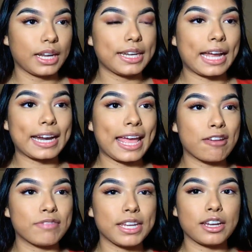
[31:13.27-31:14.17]
not
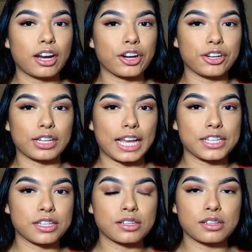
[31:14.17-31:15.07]
heavy on your
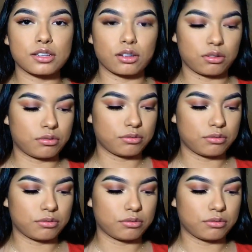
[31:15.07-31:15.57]
lashes, so